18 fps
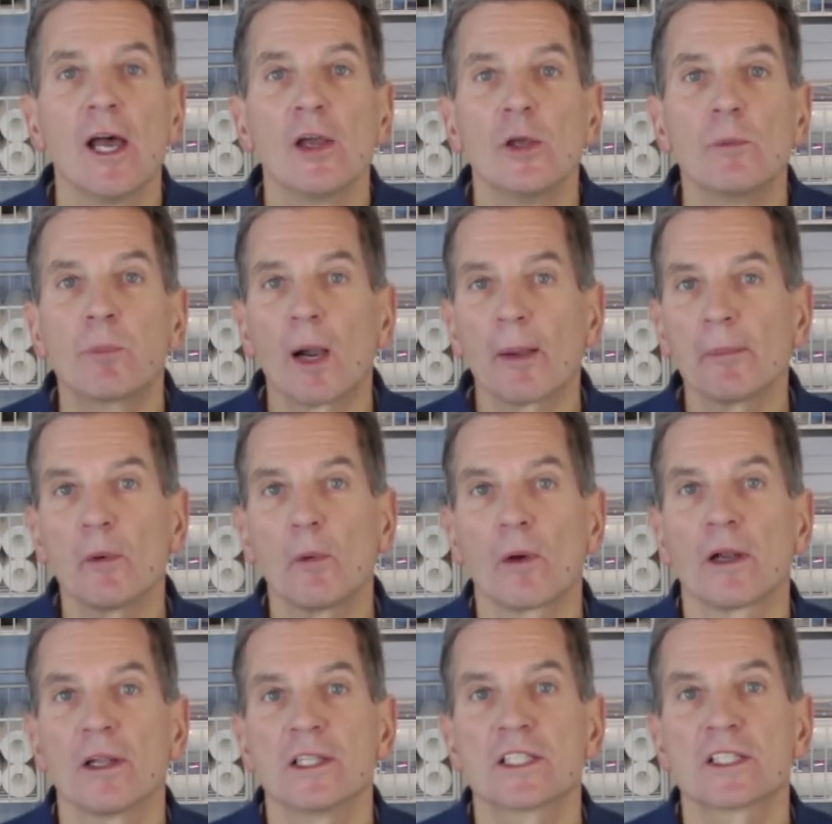you probably
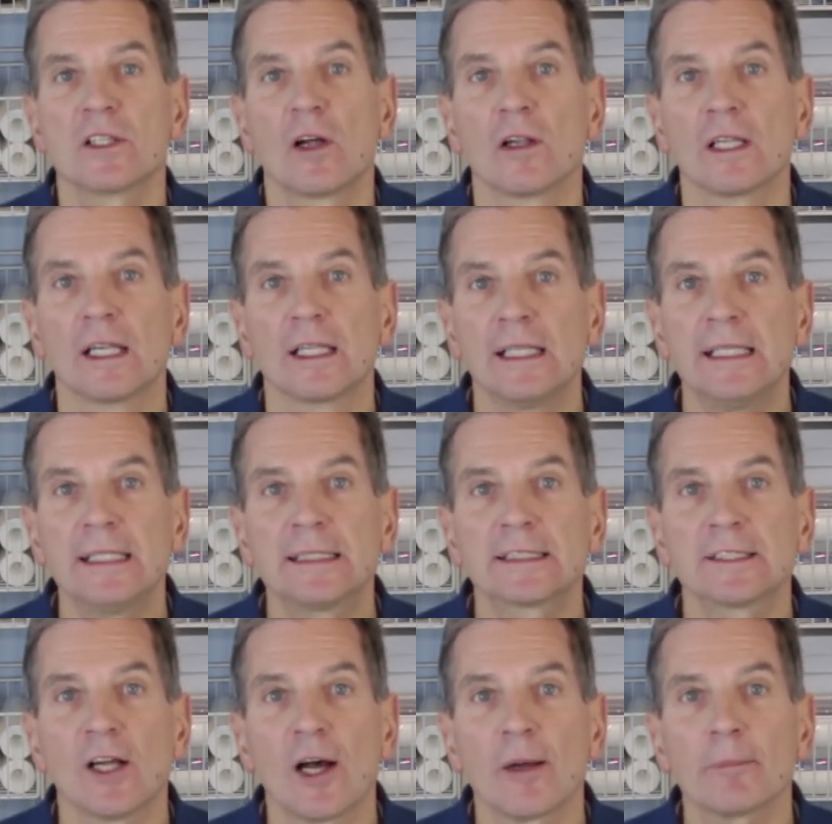want to install a leak
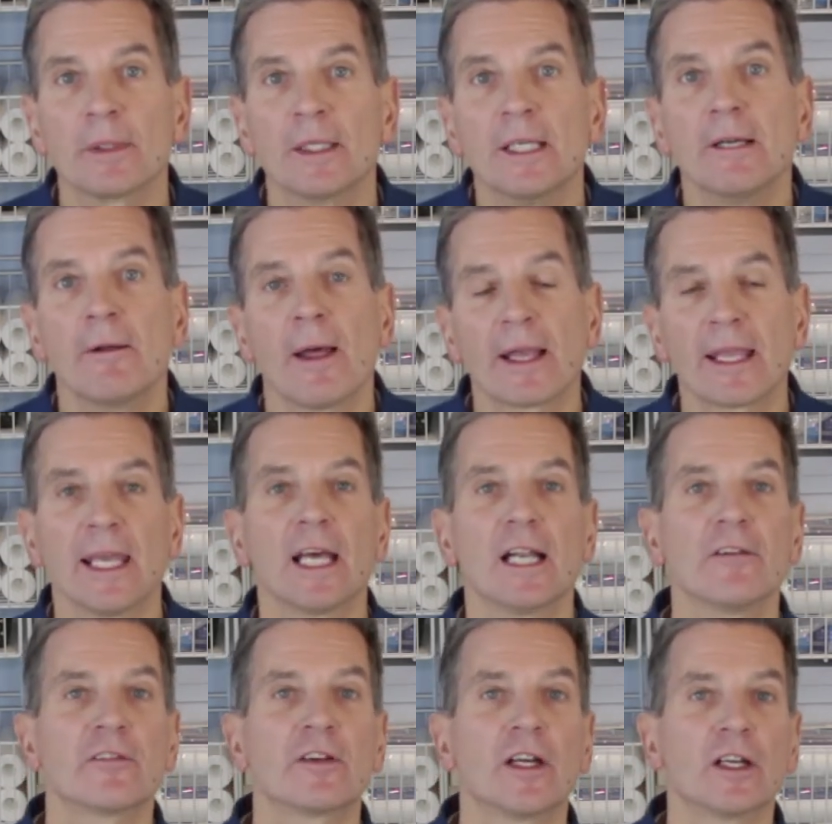stop.
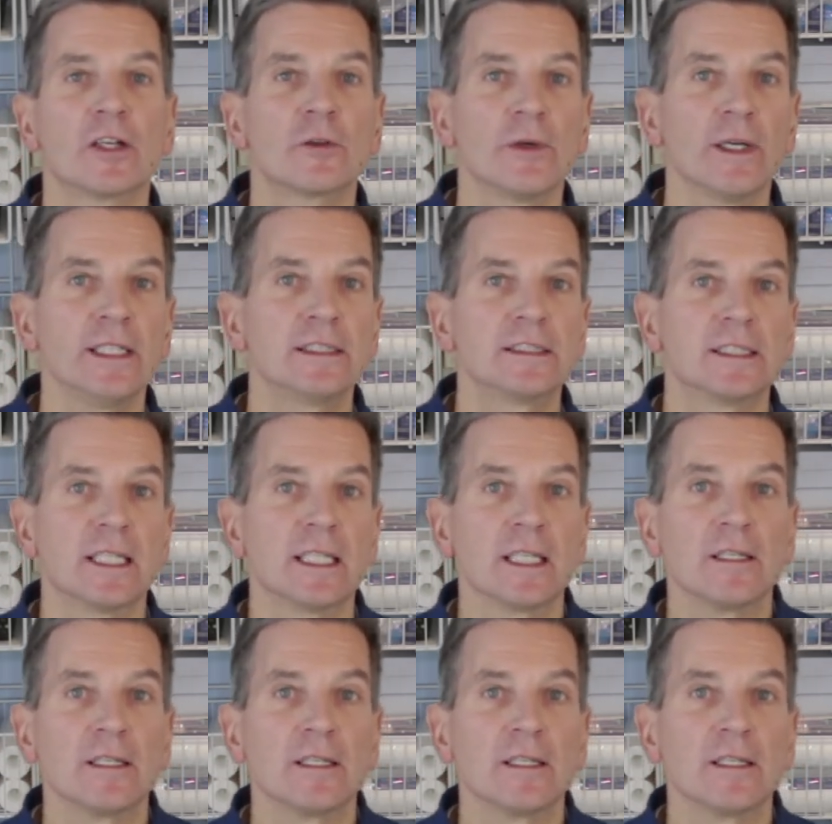Again, I've got a great